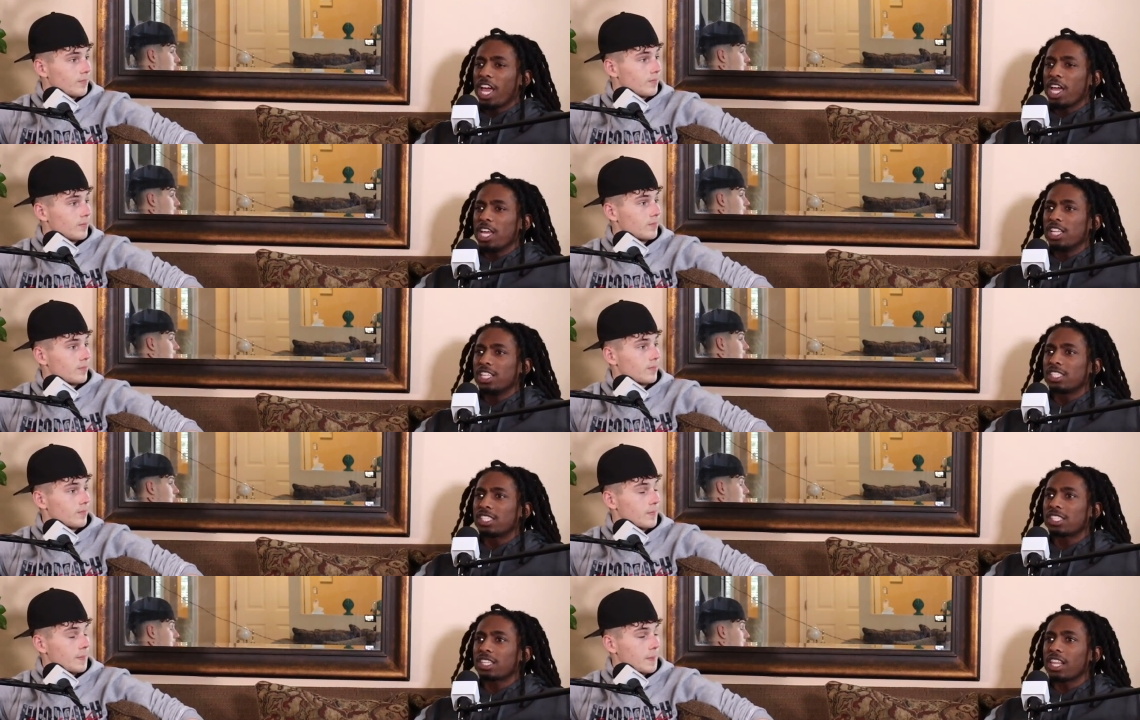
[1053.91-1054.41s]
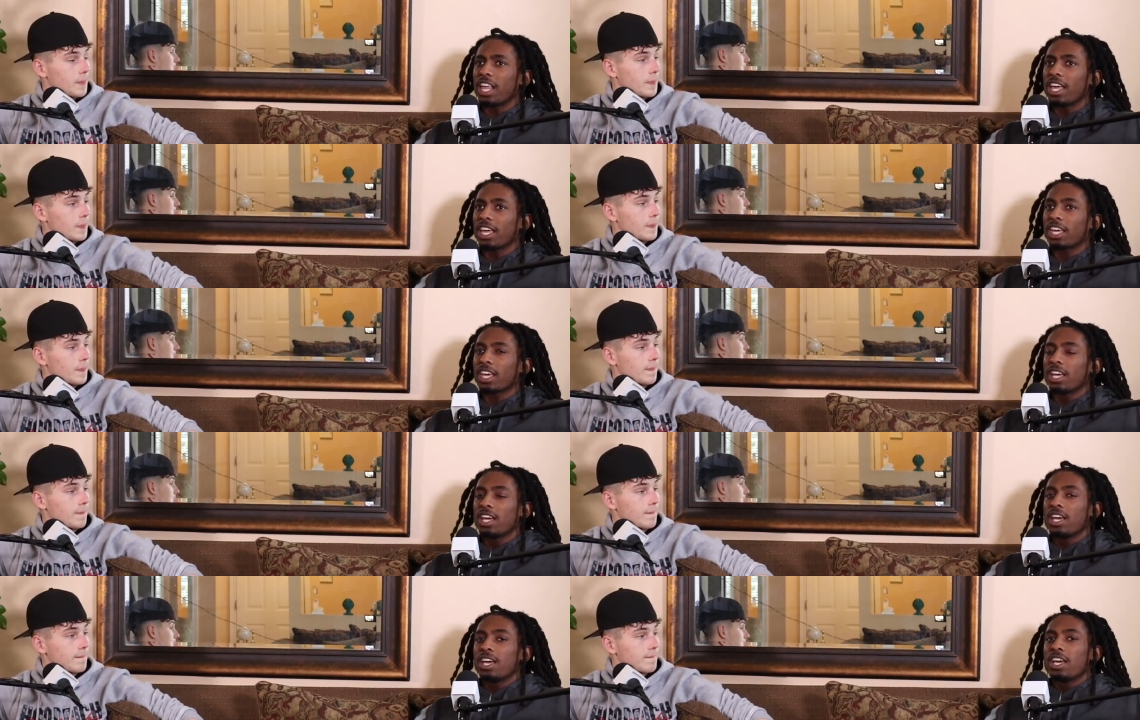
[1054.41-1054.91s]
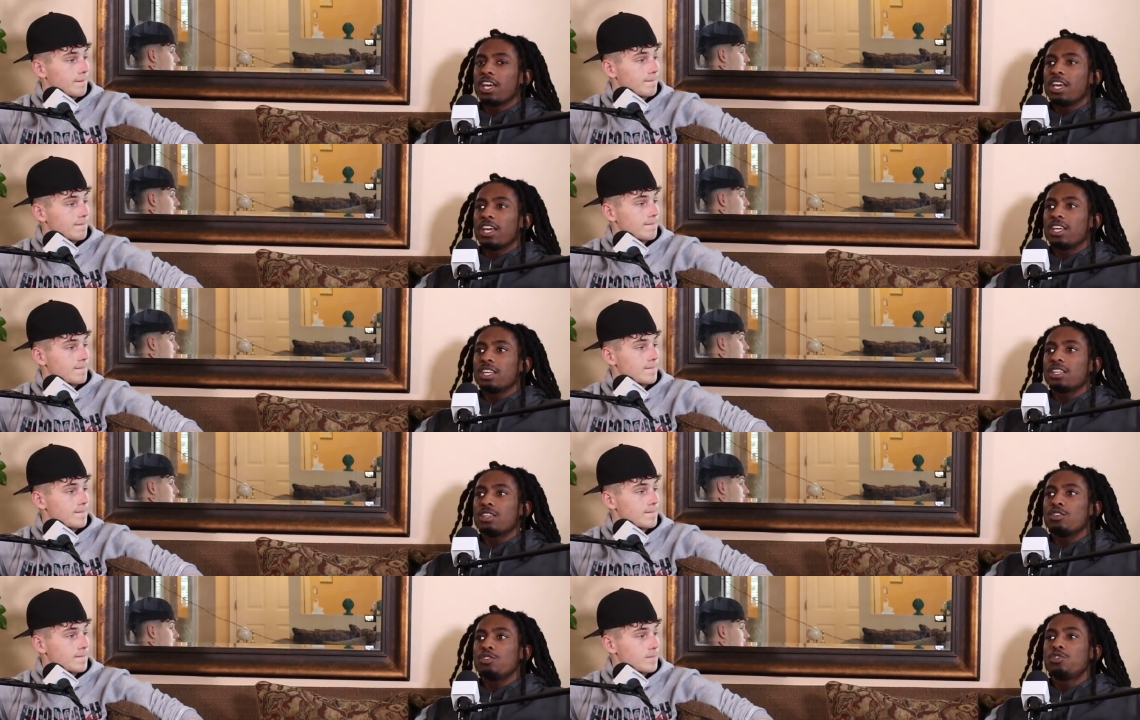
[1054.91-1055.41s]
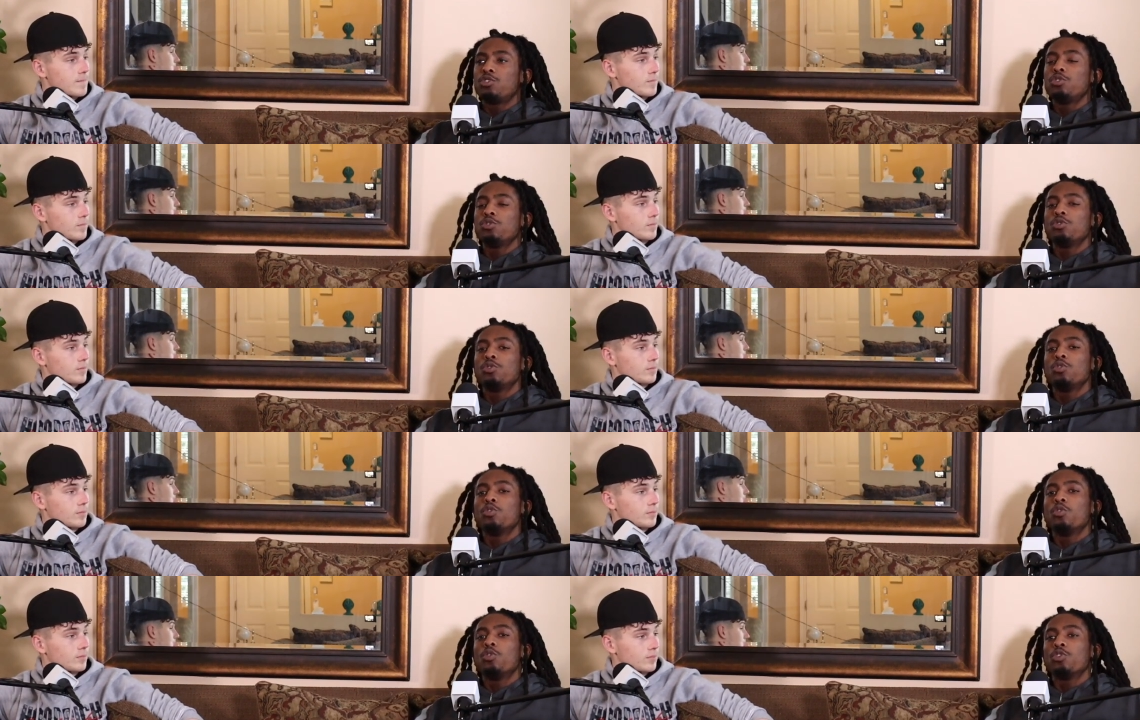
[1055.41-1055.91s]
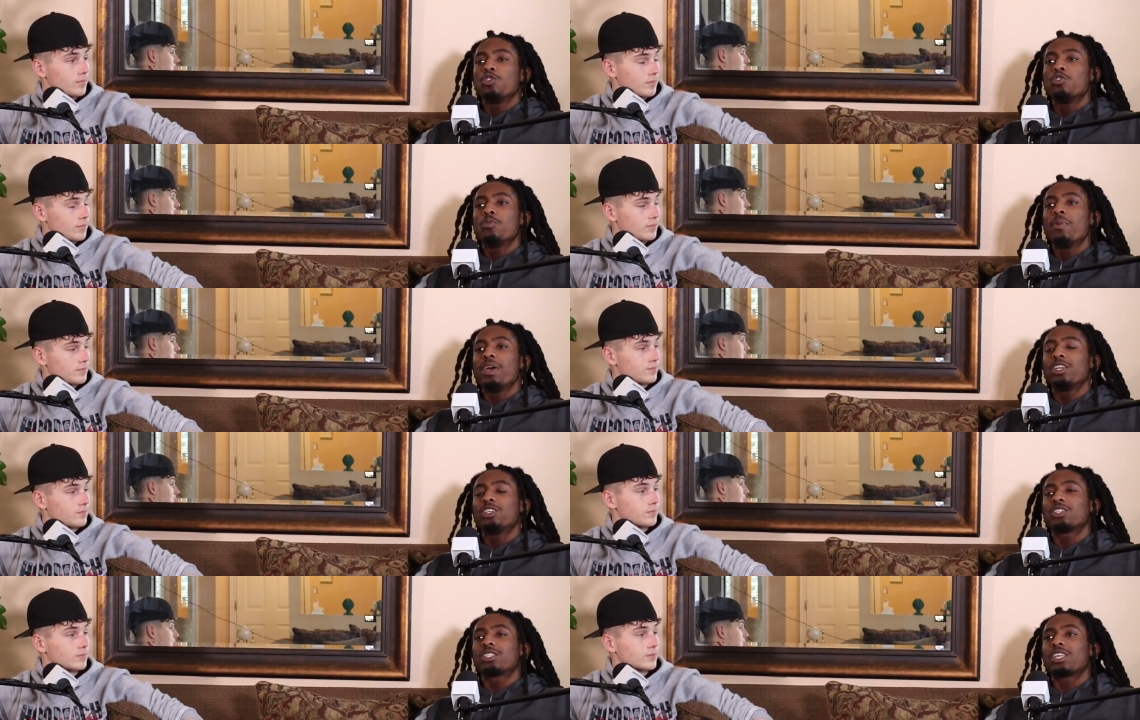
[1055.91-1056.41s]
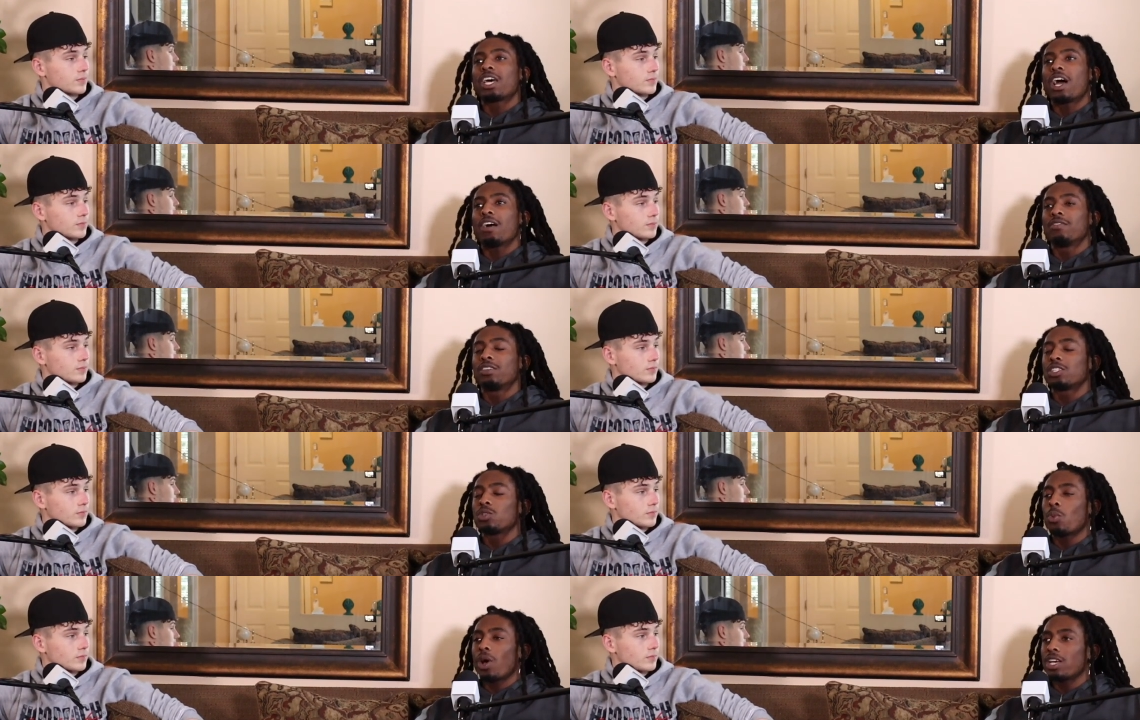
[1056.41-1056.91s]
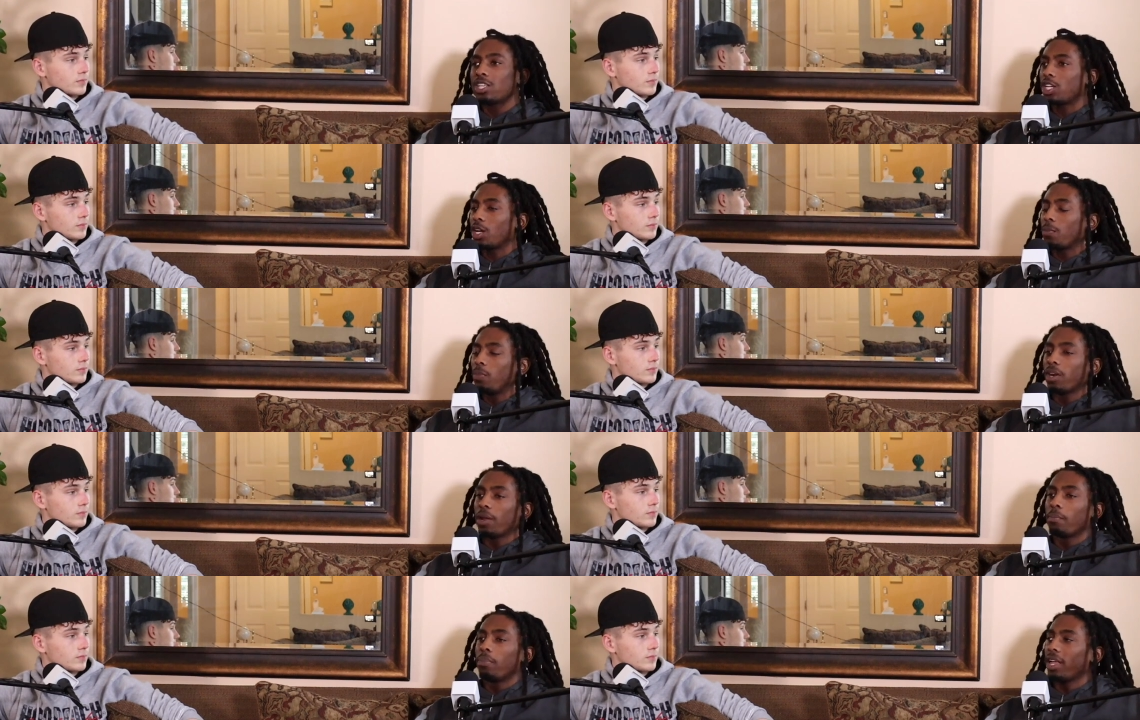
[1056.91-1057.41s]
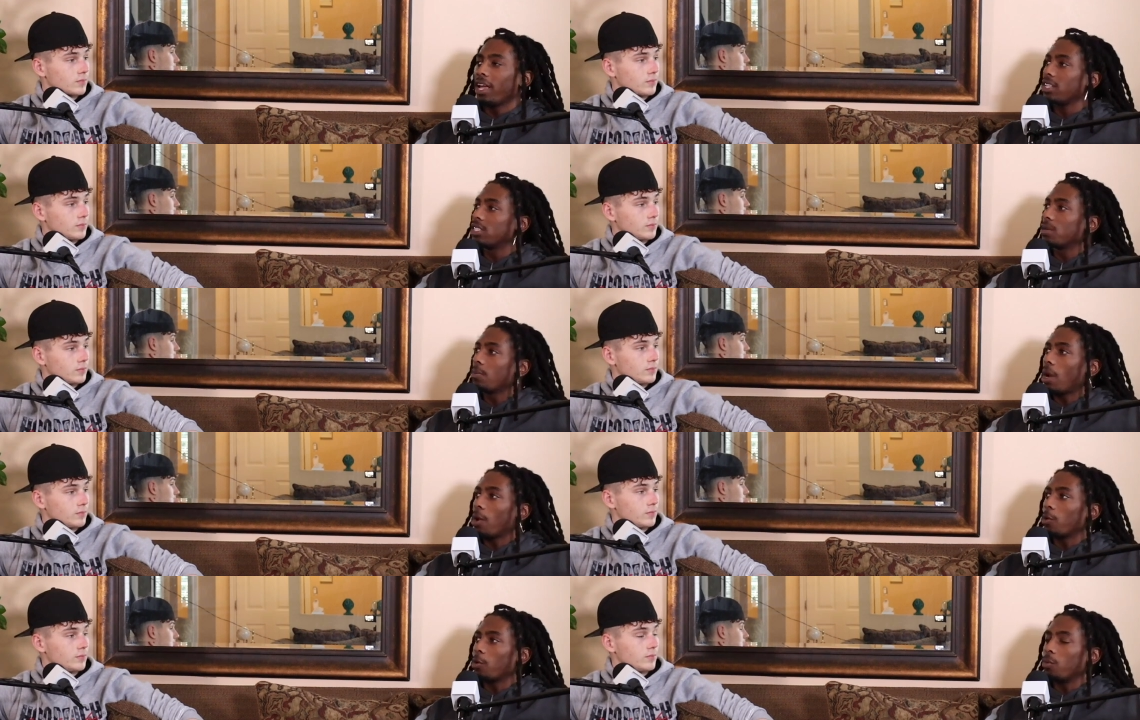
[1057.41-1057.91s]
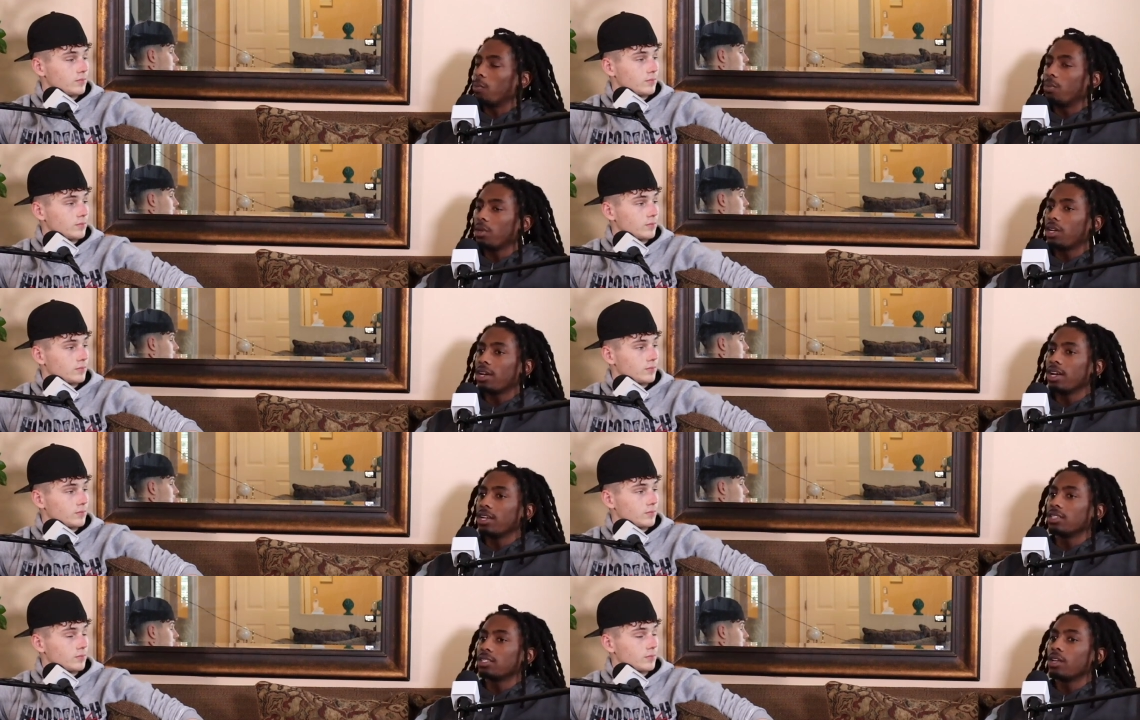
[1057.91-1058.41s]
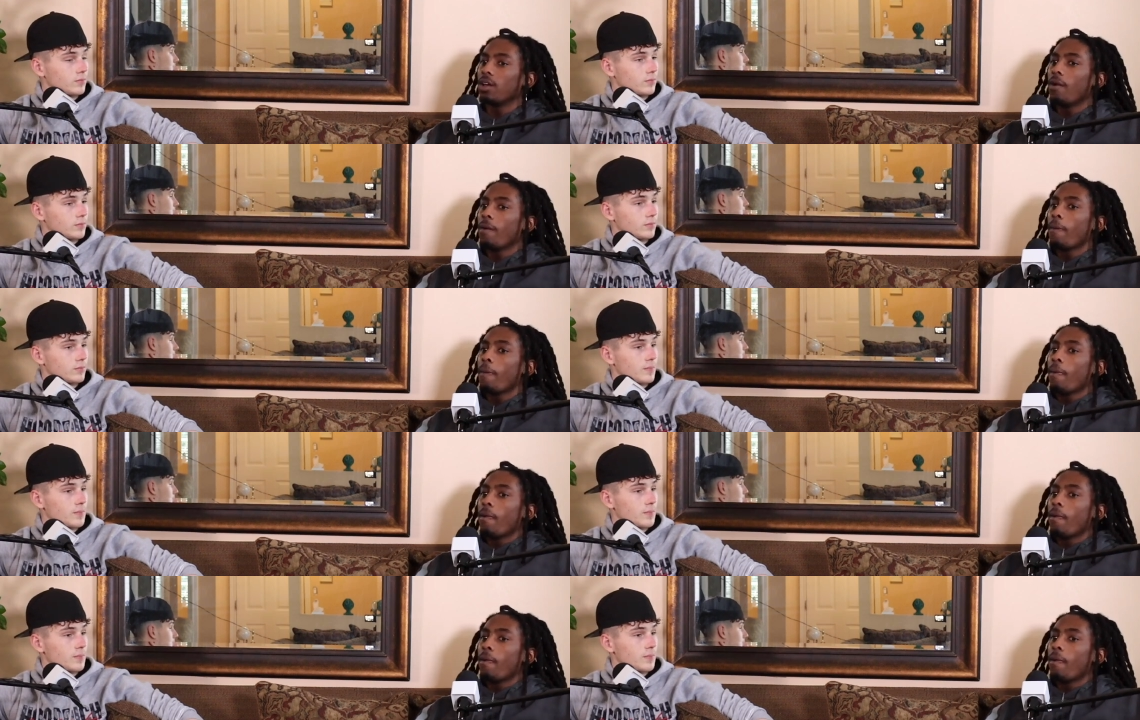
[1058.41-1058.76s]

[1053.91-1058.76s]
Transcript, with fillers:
Speaker 1: And it's like you you may just have this is why I started putting plants in my room because